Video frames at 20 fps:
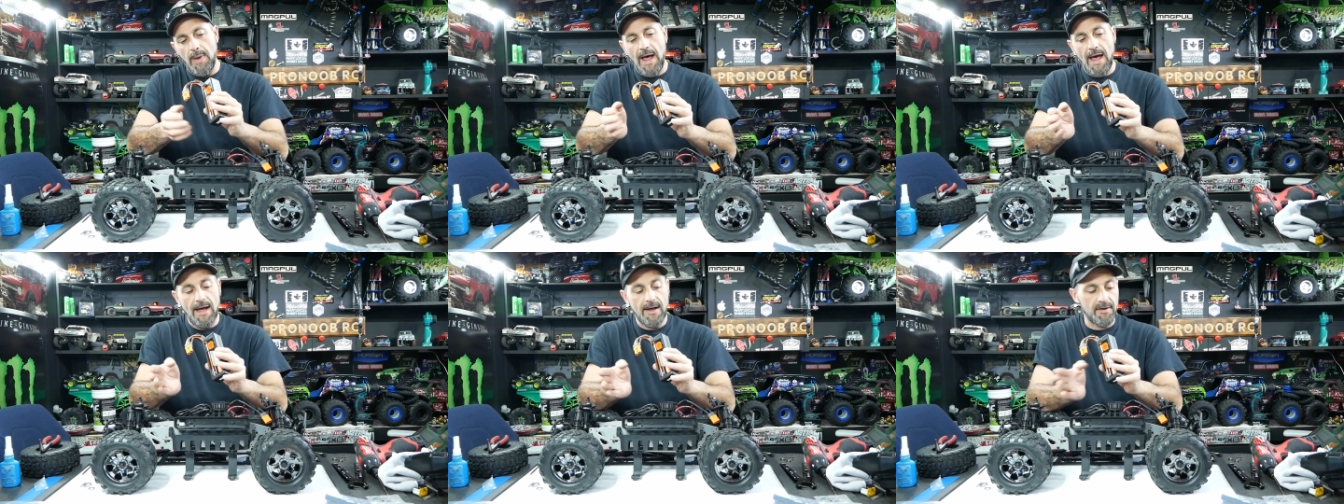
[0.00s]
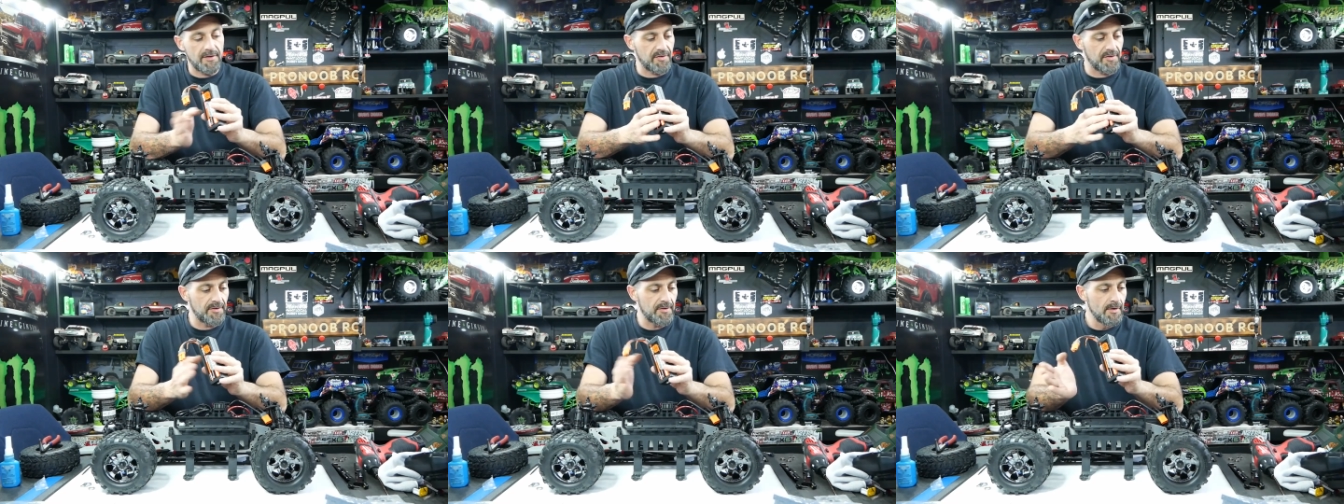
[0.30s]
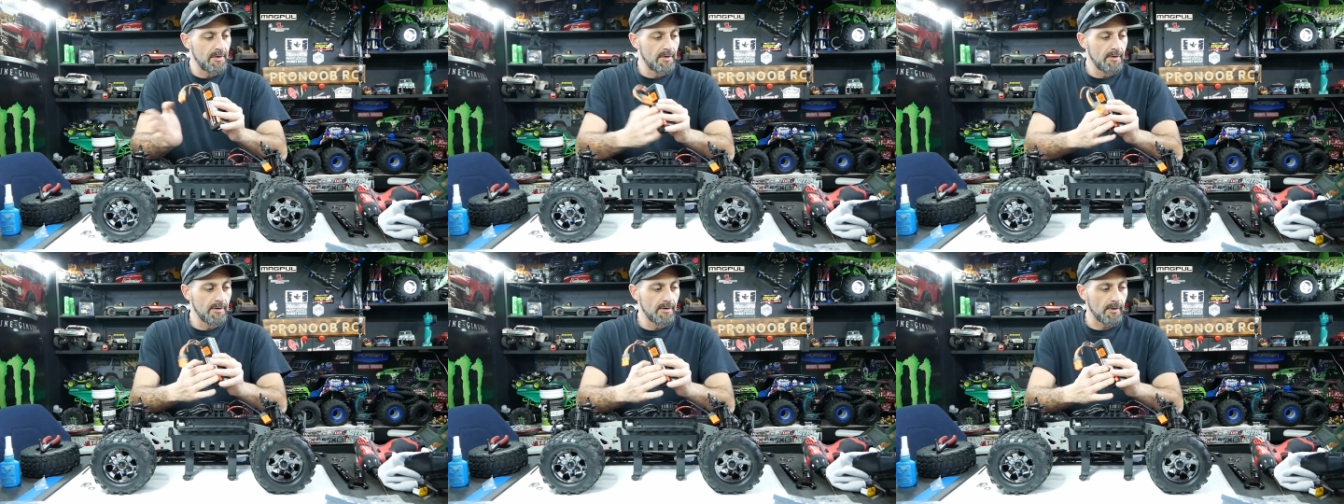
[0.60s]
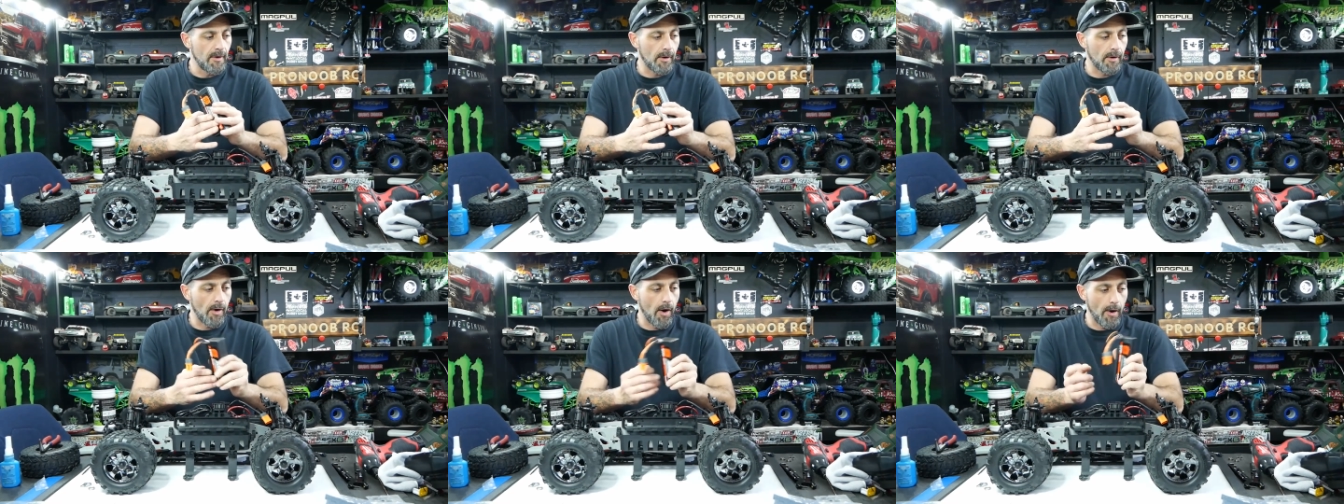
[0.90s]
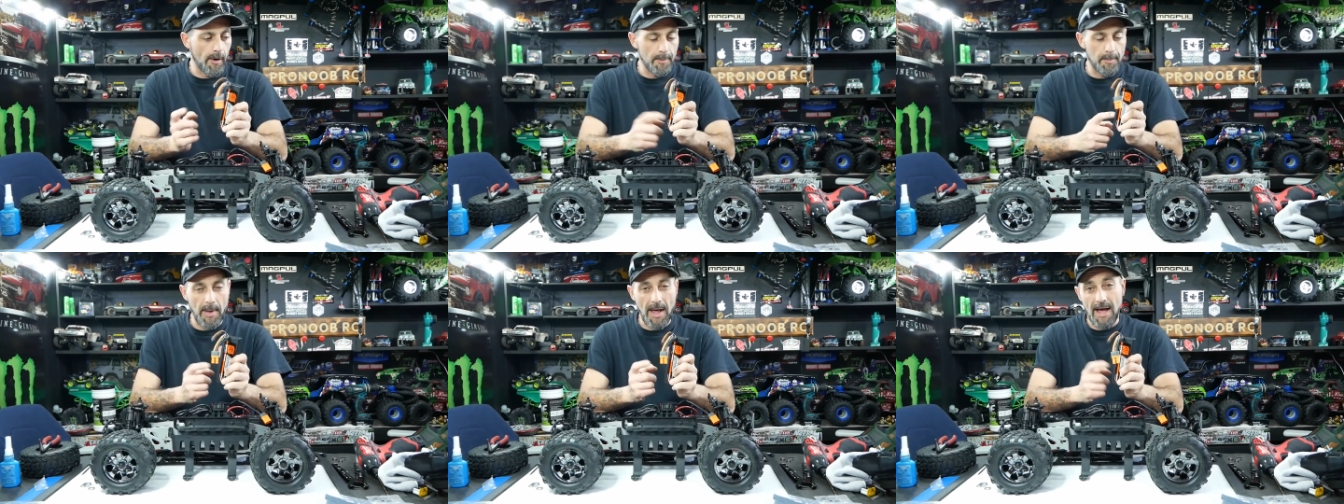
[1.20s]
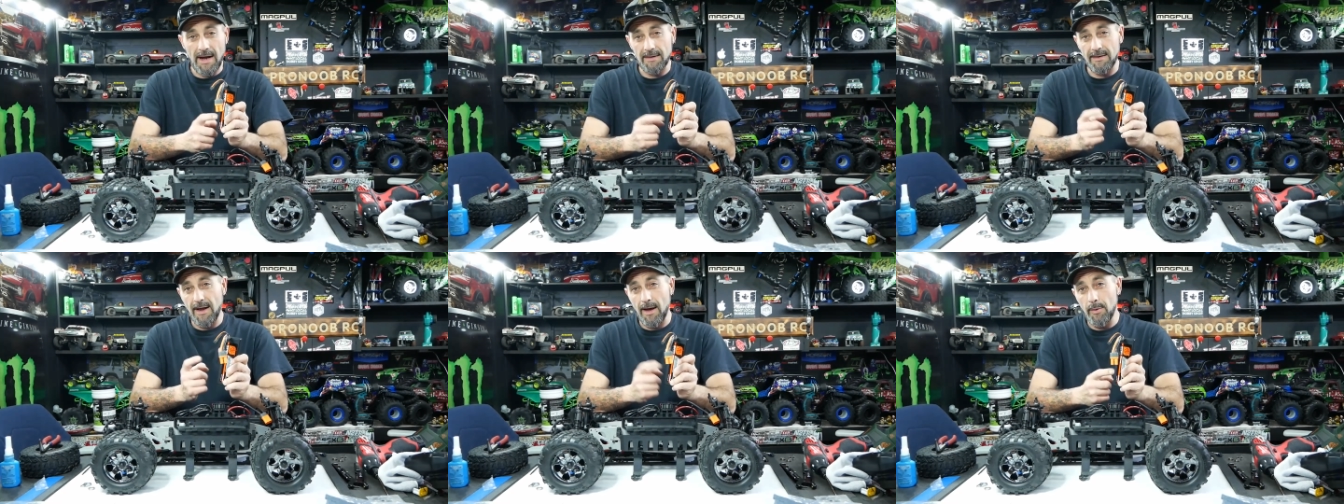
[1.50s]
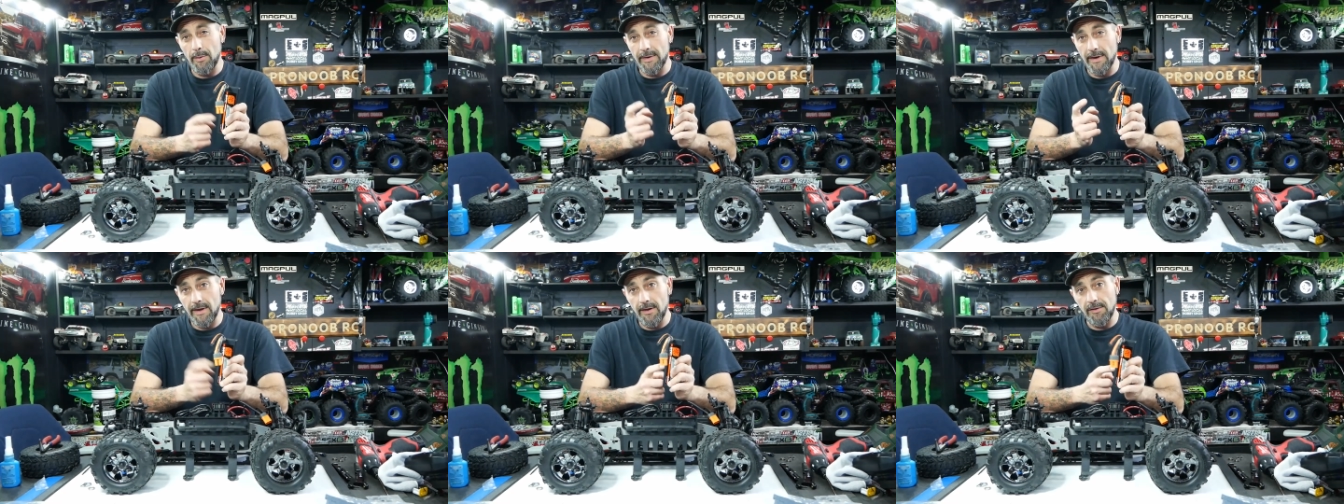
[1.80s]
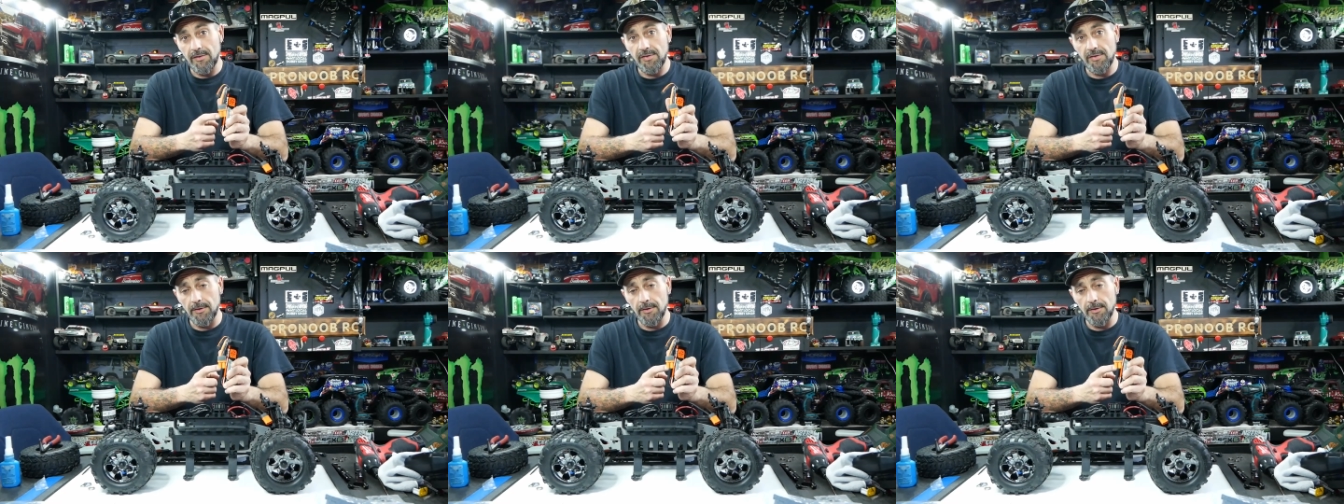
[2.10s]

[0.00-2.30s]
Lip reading: packs are hard pack nowadays.